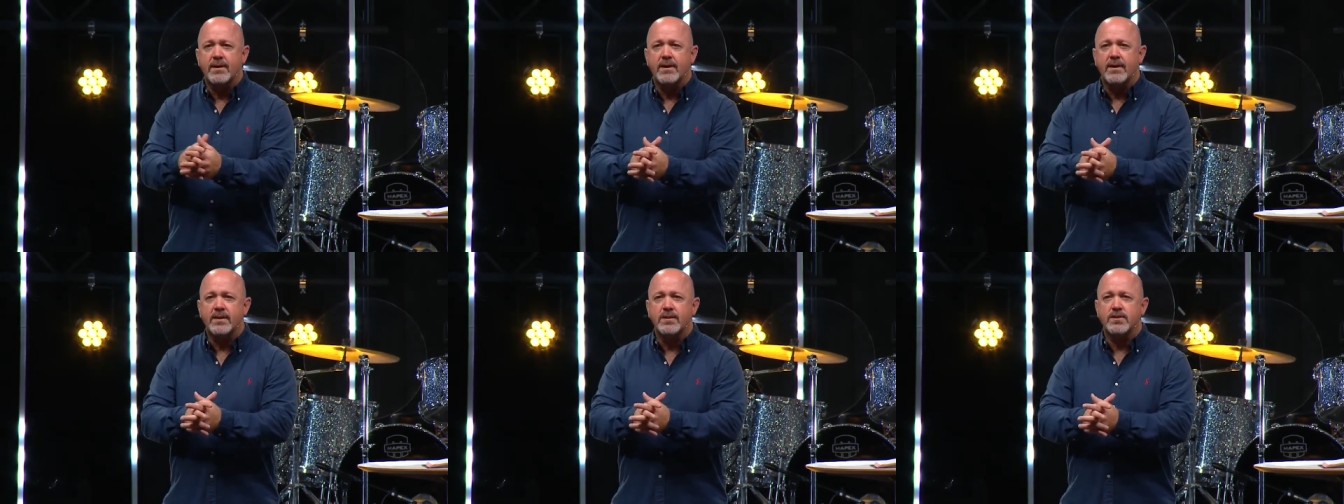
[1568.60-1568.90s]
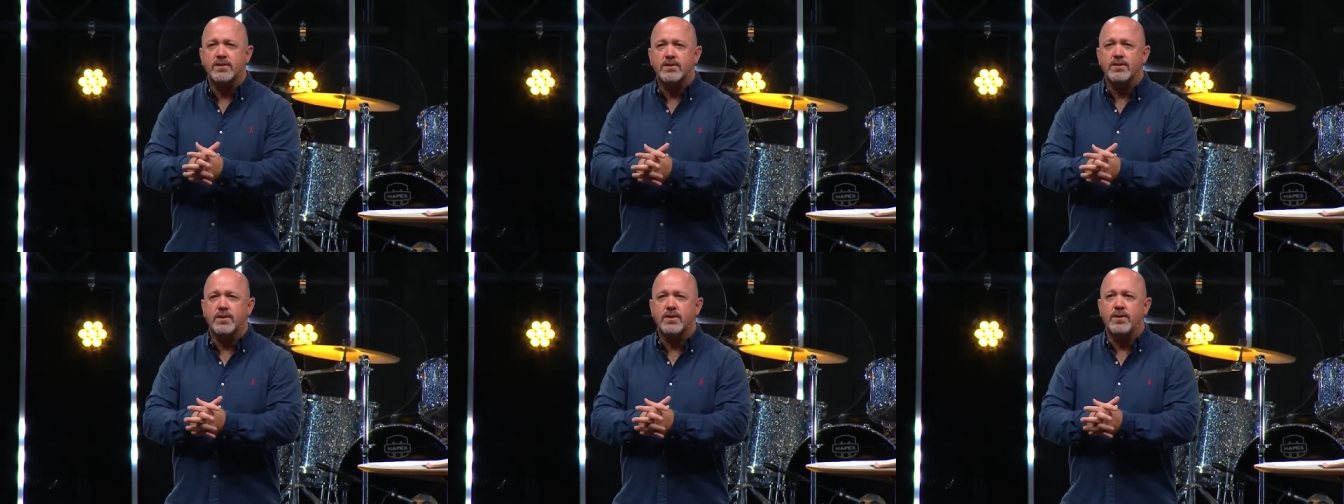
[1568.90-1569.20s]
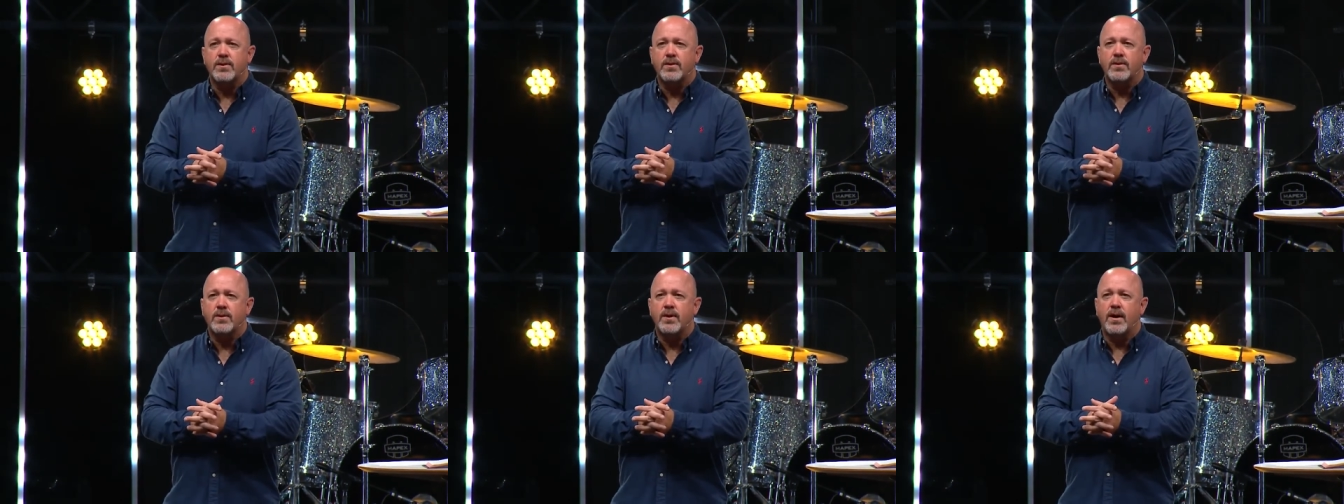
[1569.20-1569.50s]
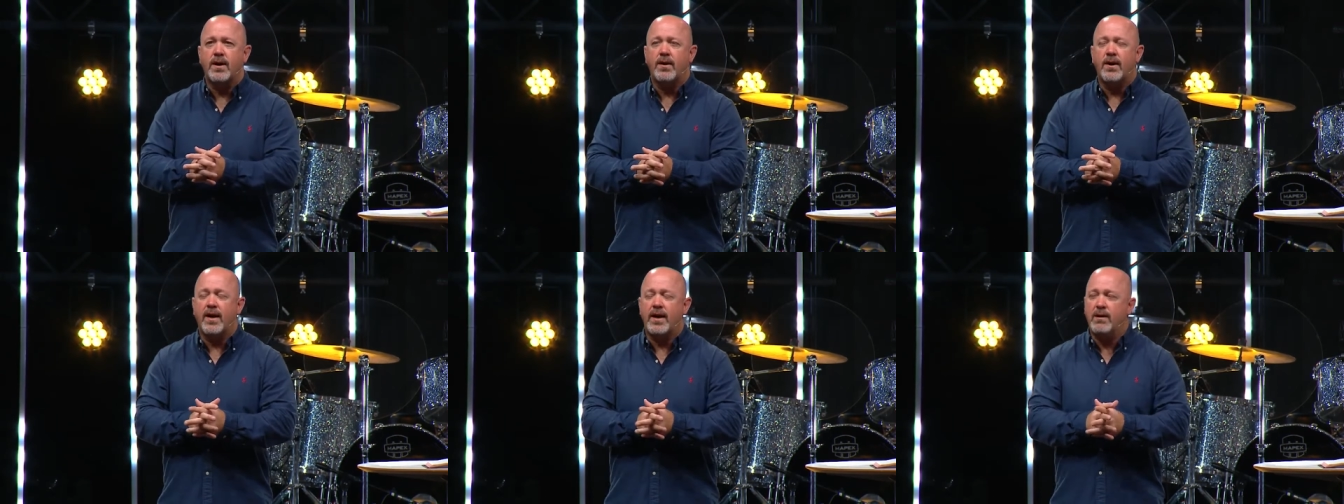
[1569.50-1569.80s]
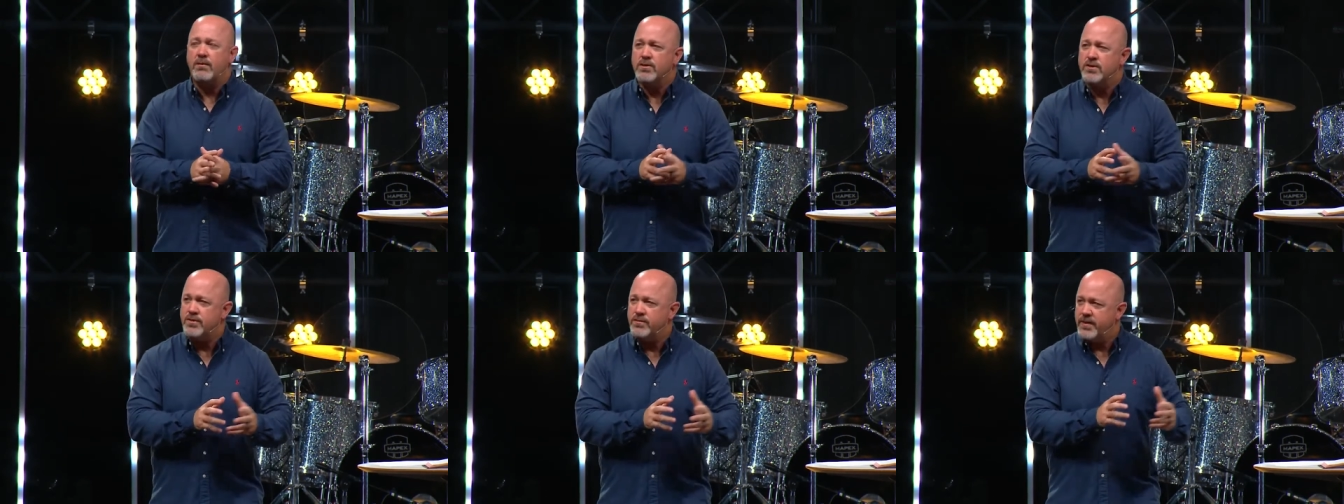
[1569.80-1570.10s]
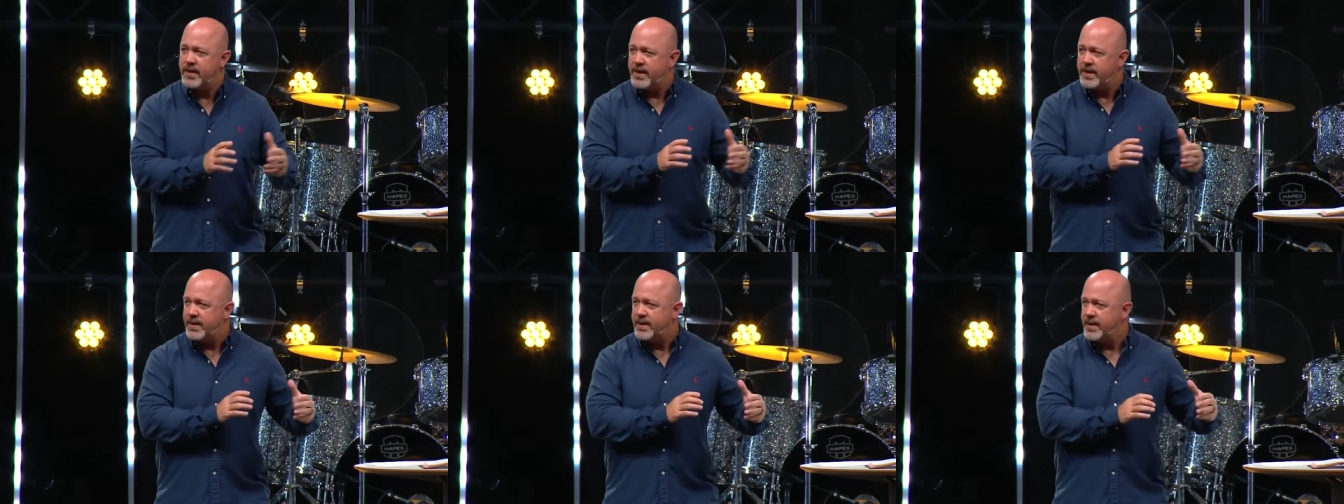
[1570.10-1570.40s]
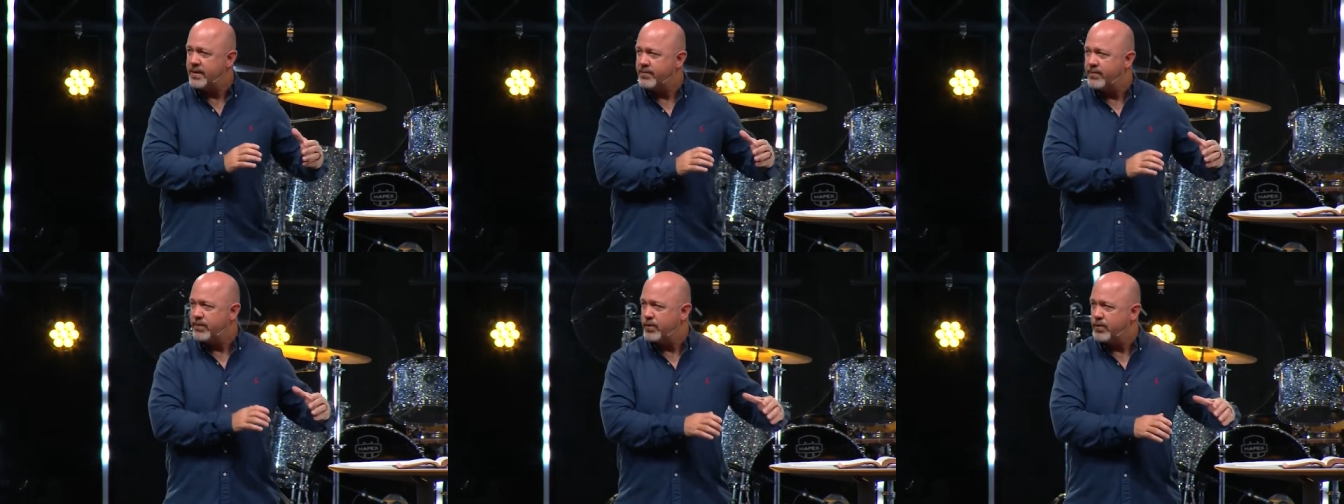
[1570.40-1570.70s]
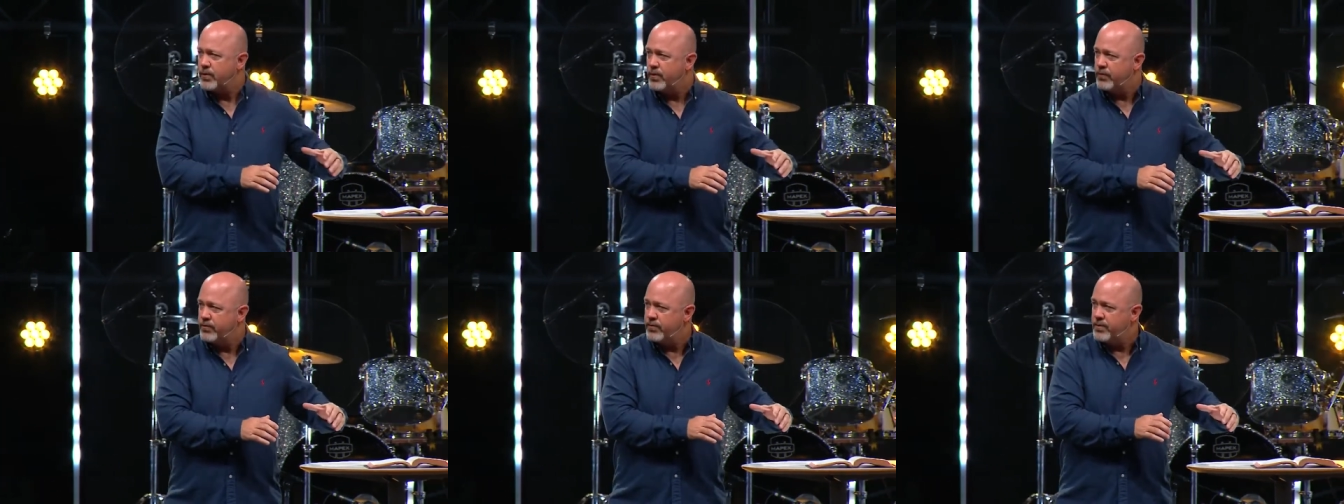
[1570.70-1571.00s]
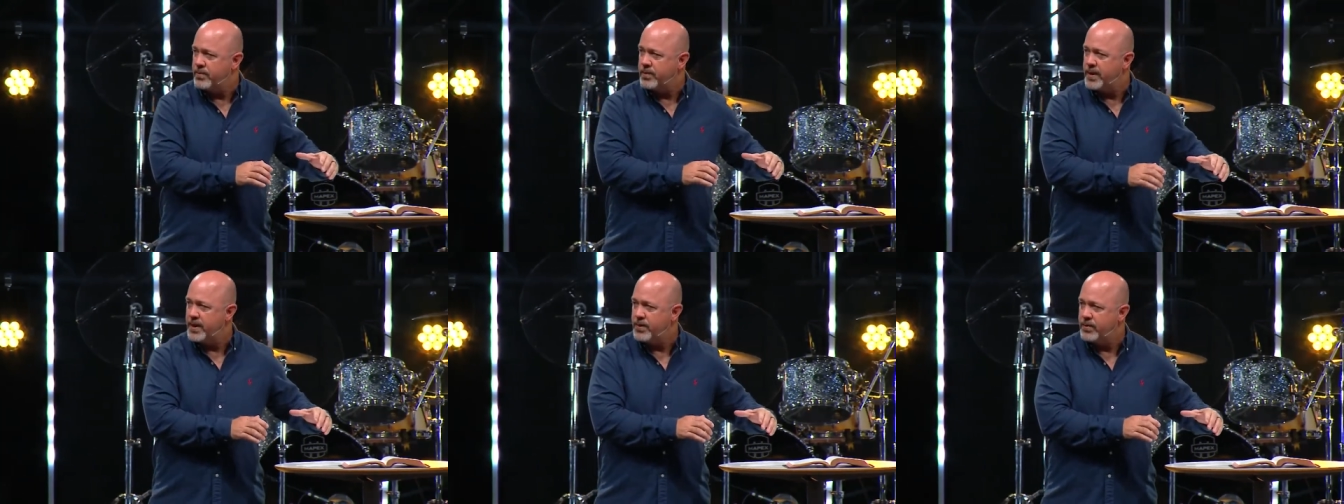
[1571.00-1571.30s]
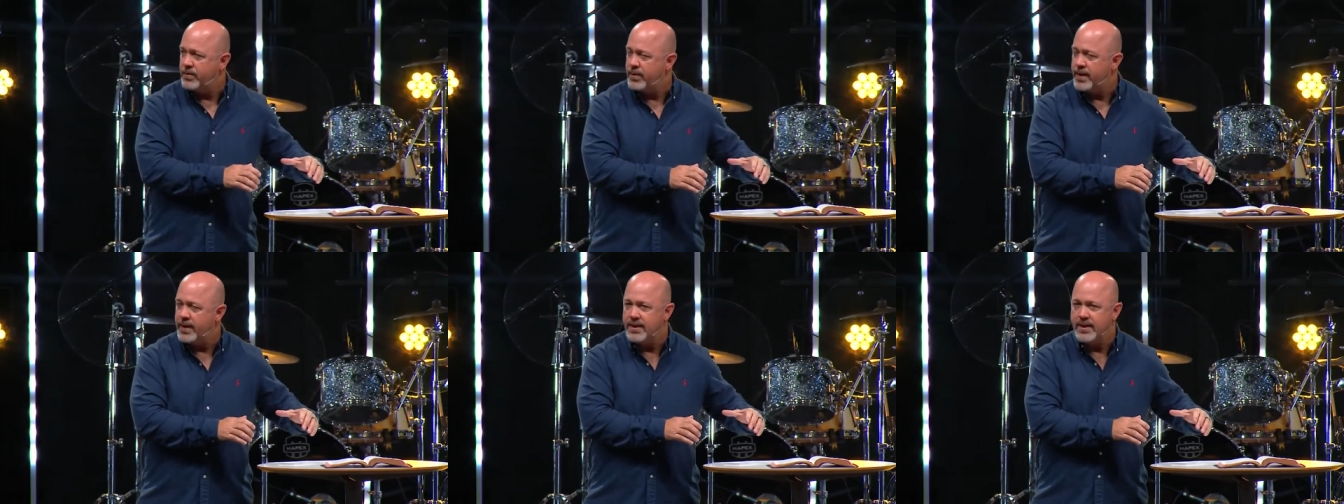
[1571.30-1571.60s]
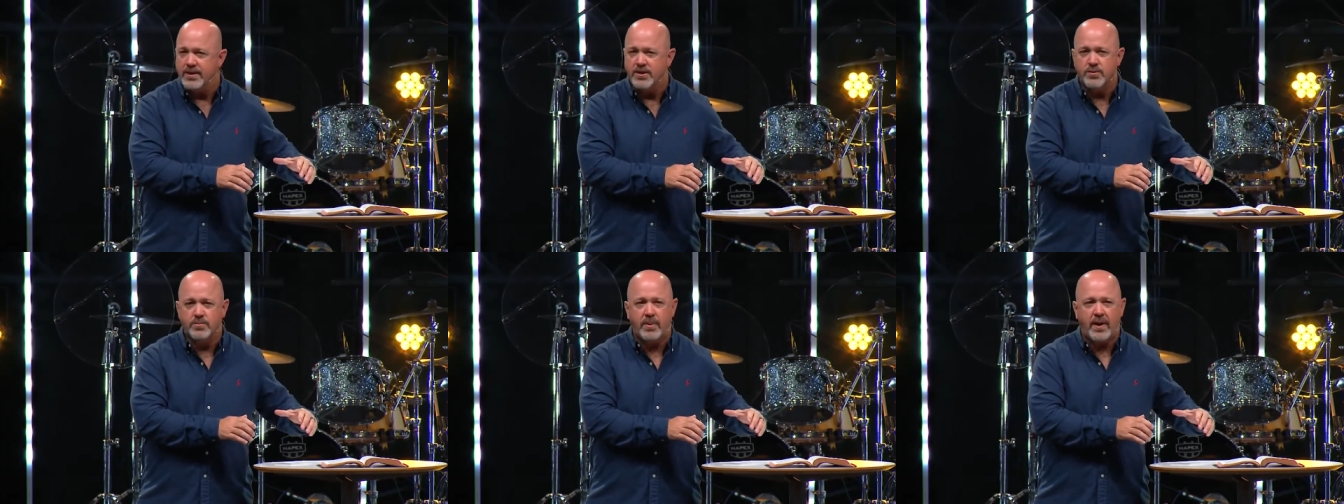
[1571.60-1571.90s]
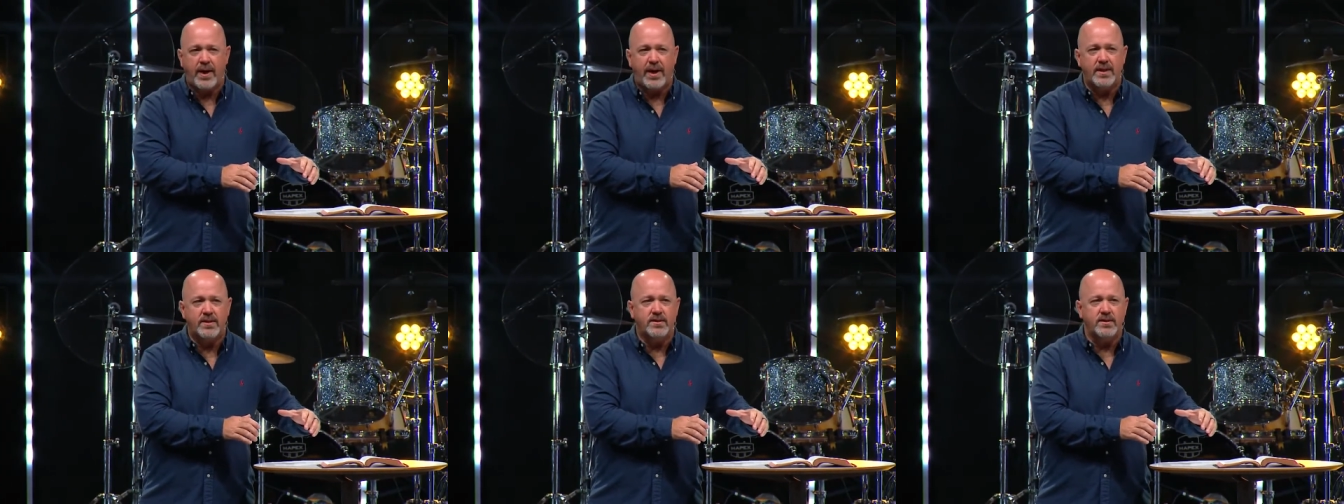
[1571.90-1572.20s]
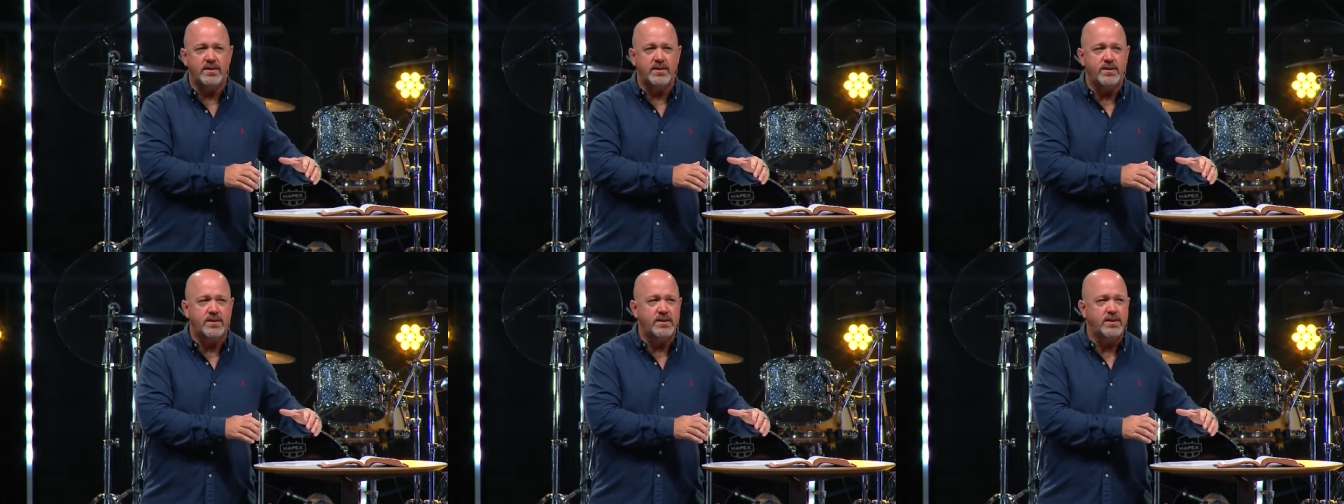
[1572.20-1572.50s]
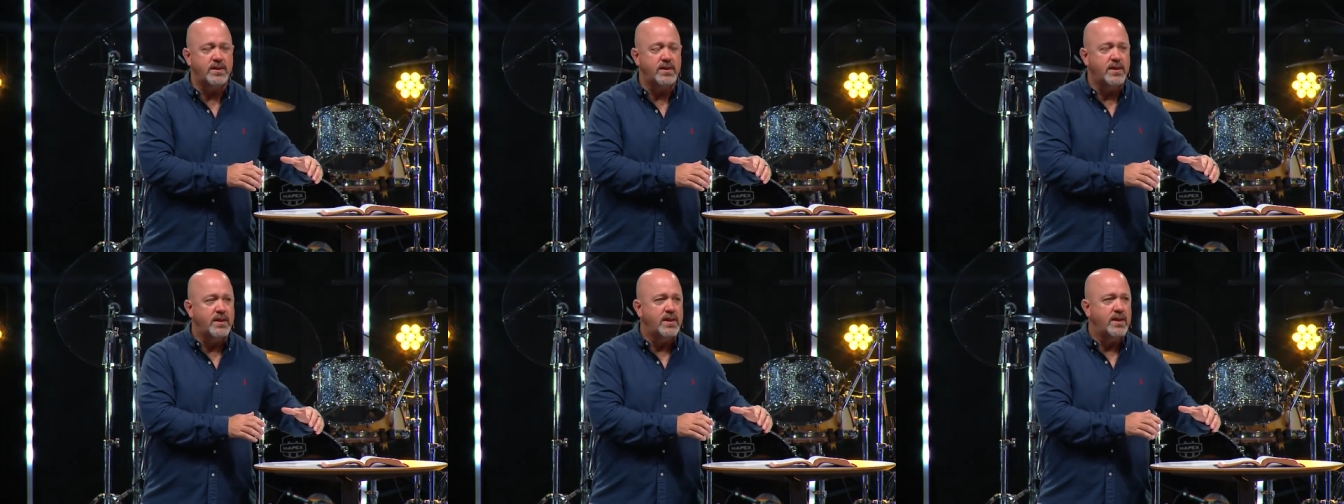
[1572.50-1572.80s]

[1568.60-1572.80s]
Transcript: And so it was very difficult for me to read this passage